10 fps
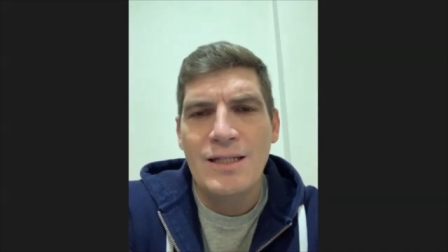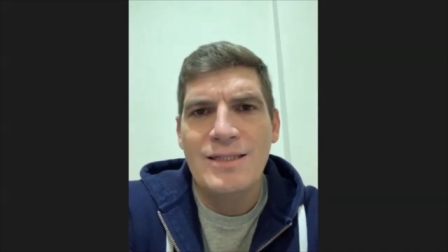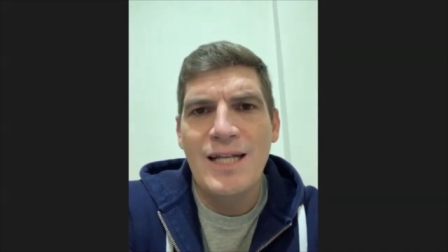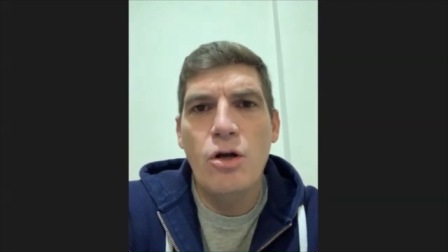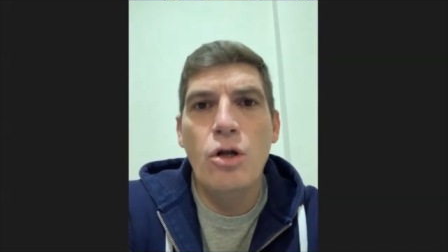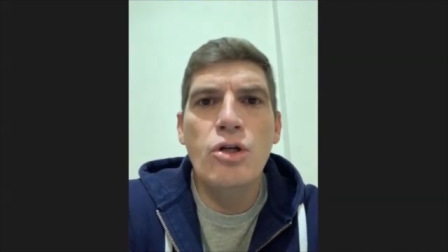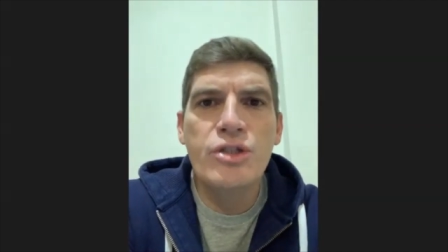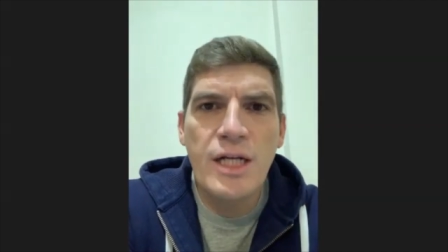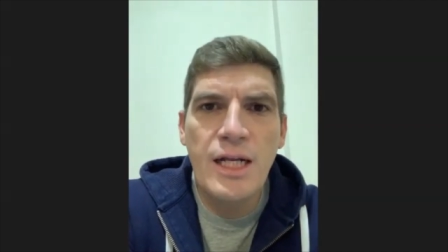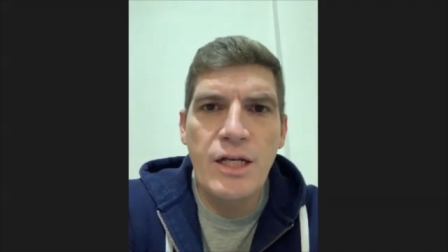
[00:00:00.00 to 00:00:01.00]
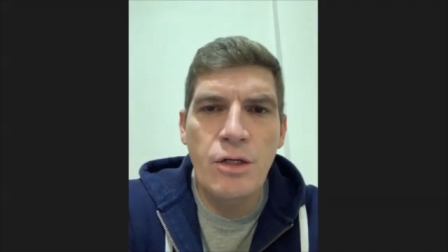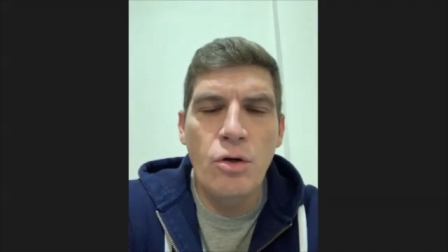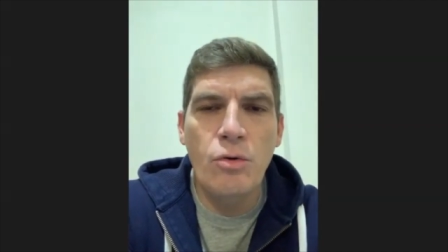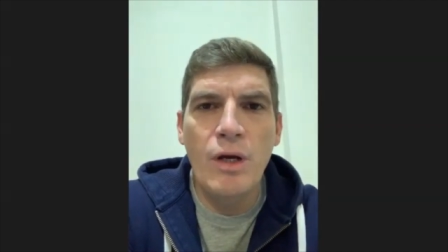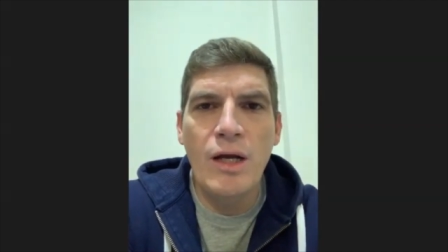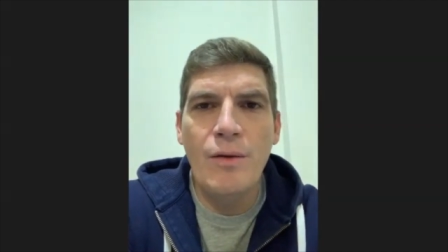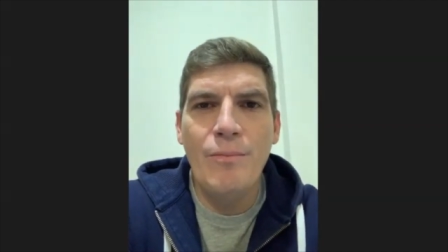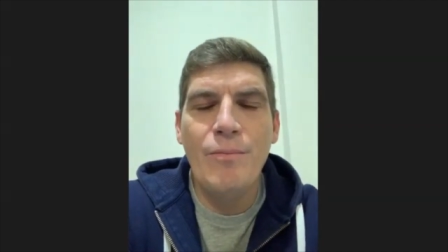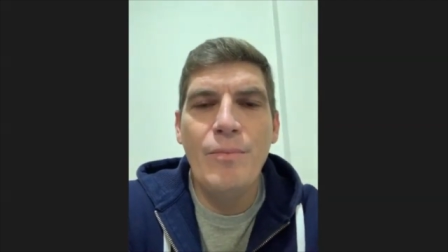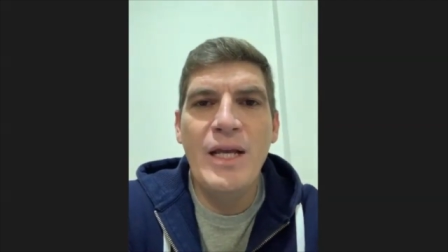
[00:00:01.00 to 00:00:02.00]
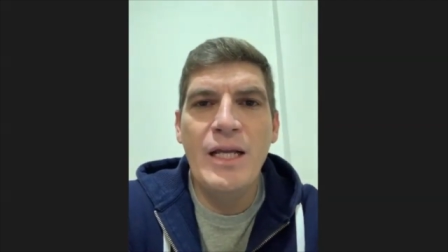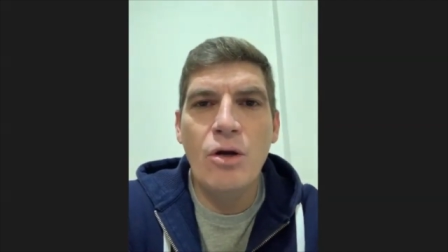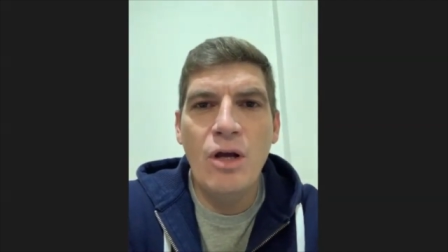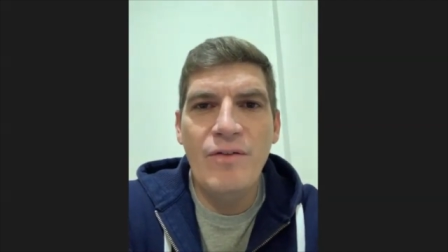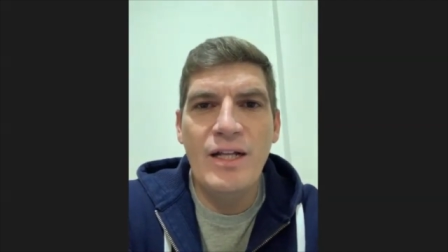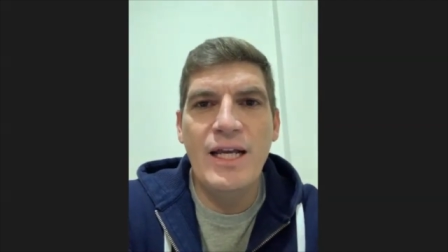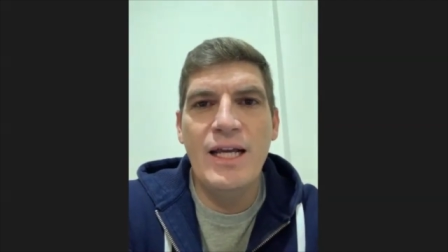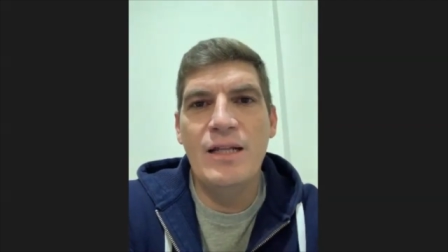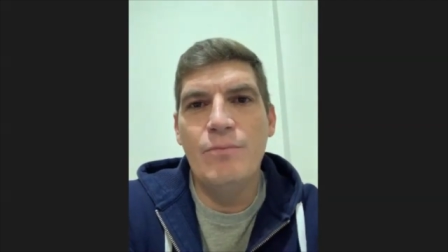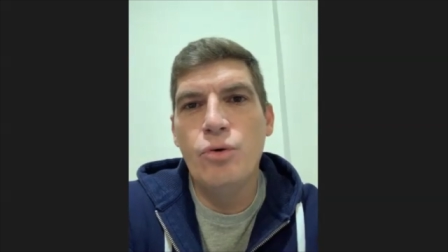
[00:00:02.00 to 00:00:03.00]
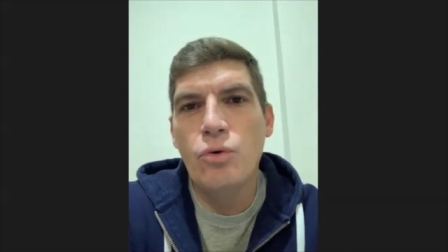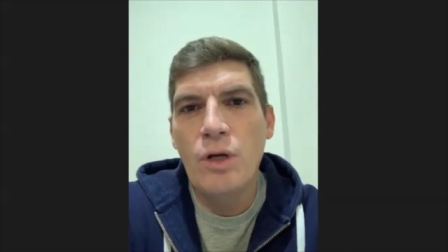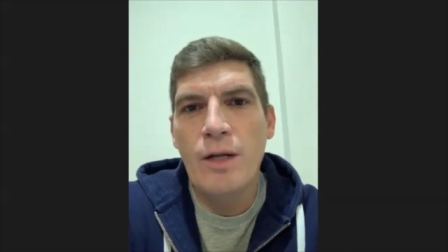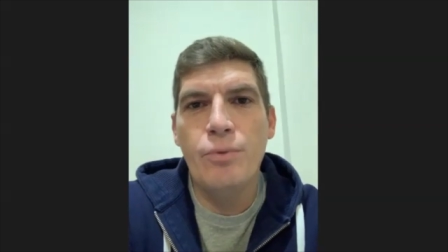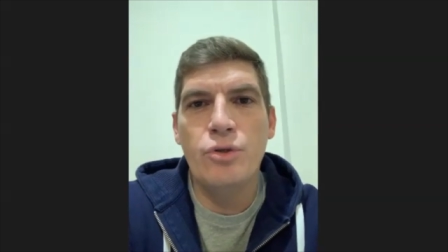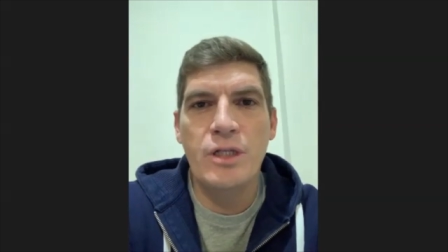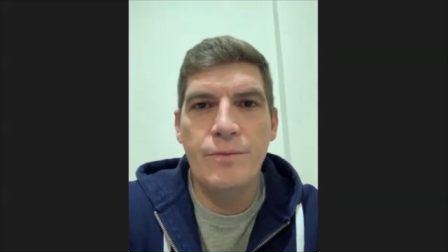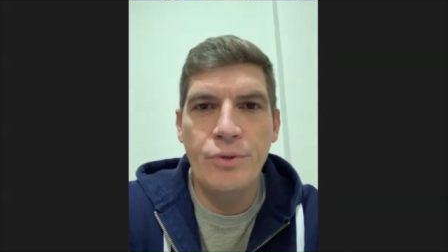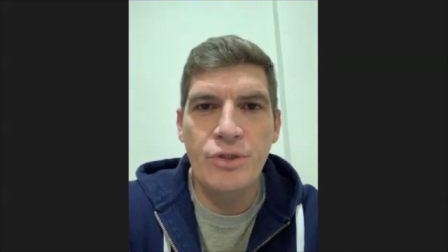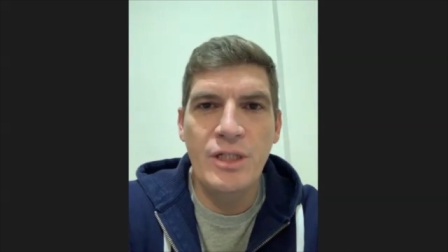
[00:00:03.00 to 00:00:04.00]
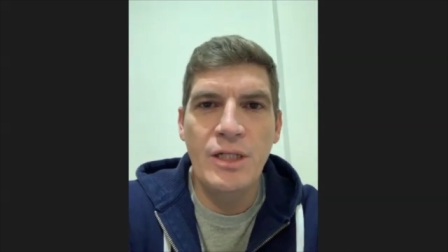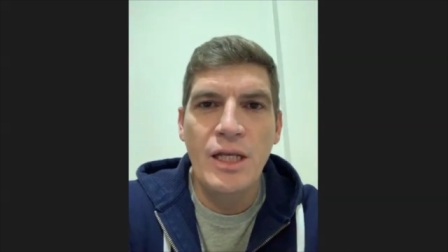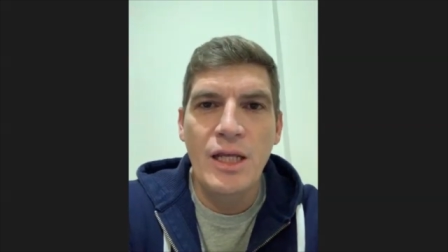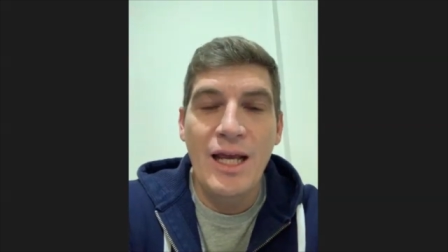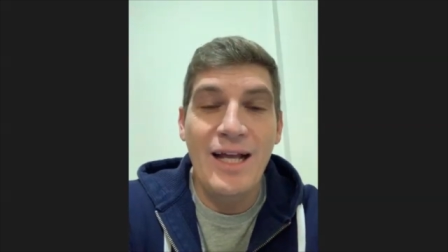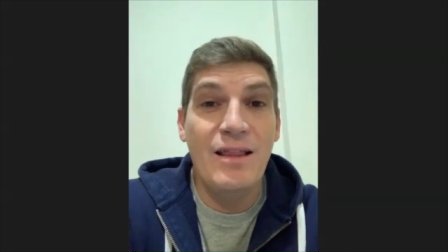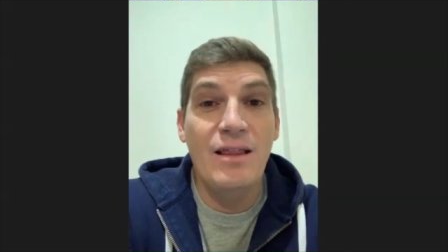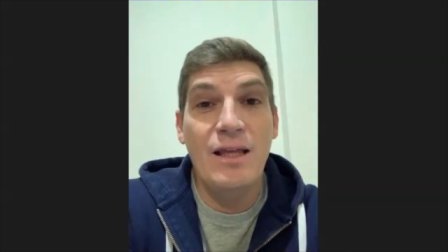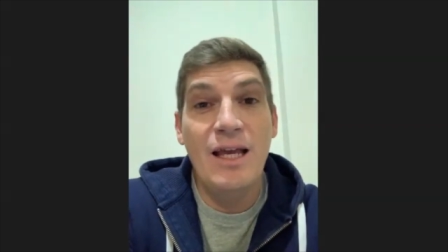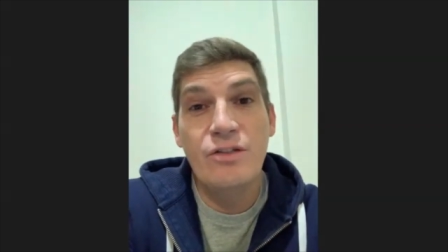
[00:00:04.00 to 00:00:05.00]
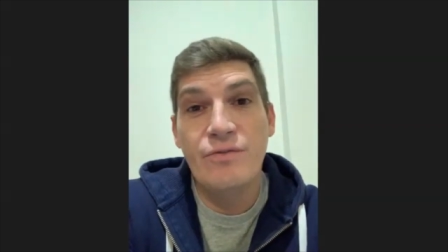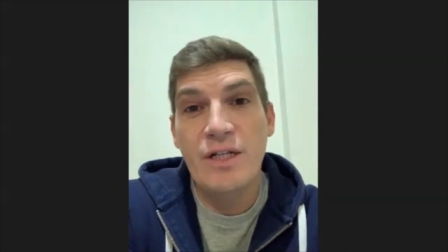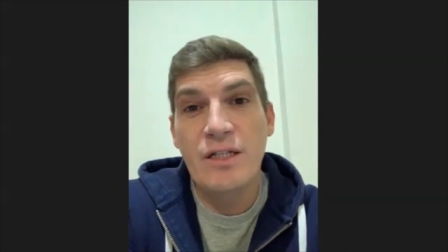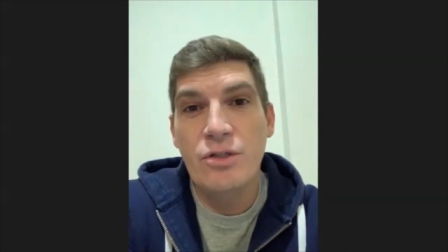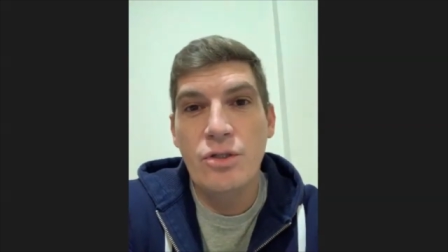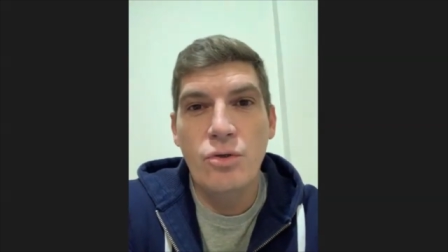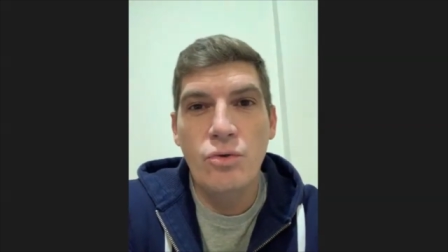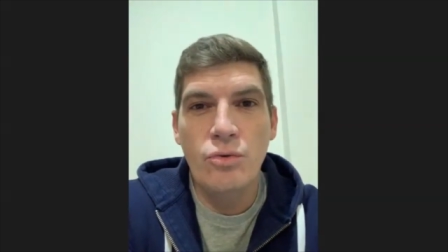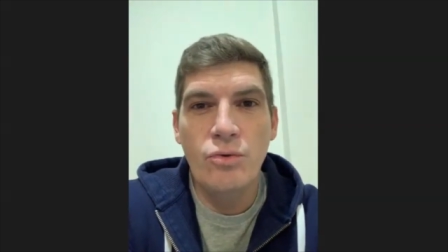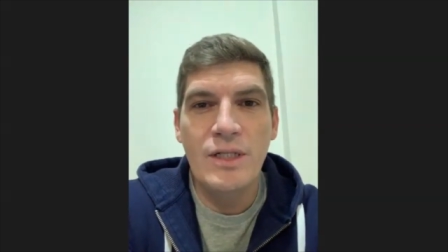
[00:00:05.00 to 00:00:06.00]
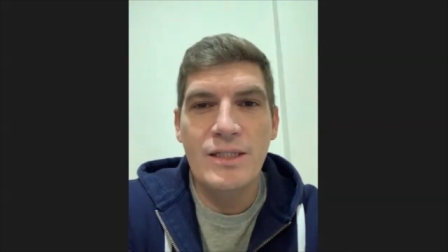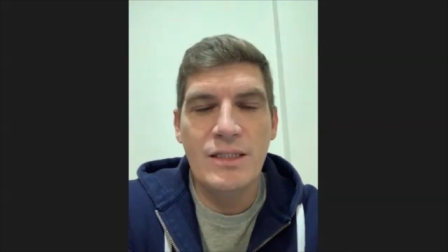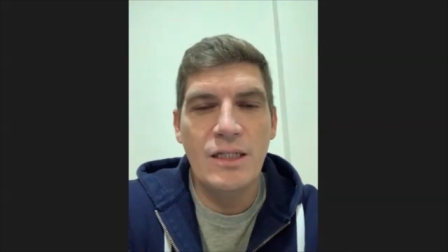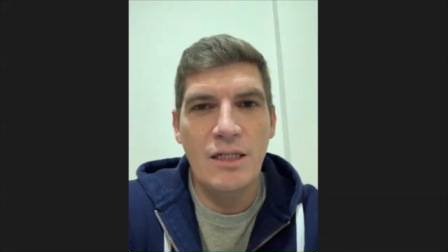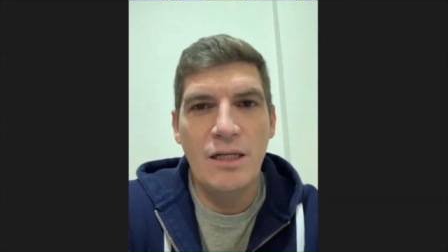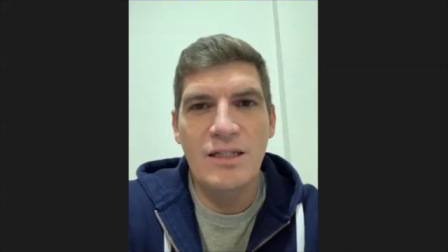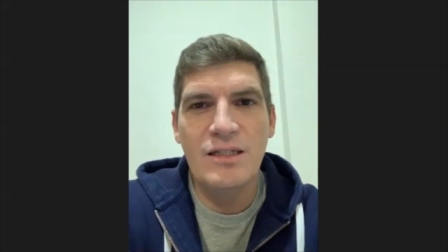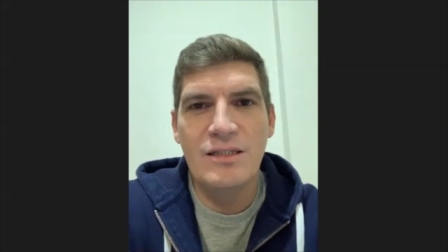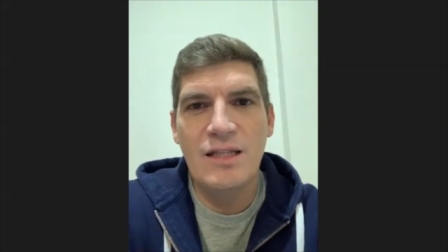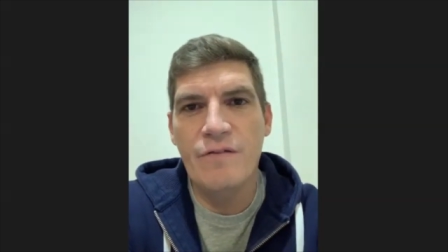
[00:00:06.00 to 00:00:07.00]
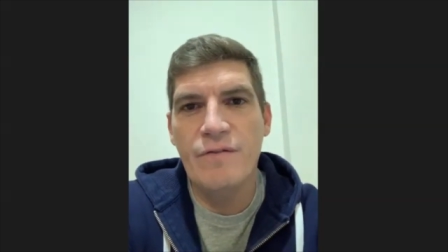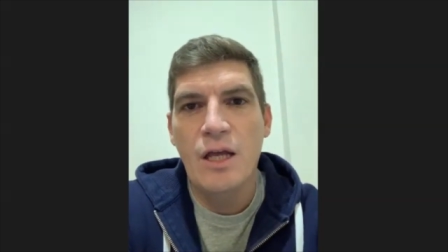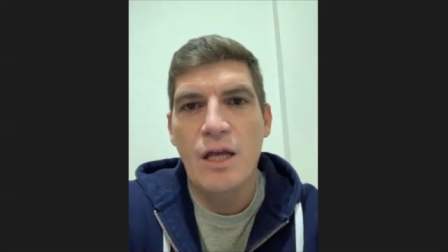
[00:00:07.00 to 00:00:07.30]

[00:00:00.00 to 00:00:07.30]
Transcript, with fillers: psychologically, you know, uh, being every day in the pool and pushing and pushing at the age of 32, it's uh, it, it's tough.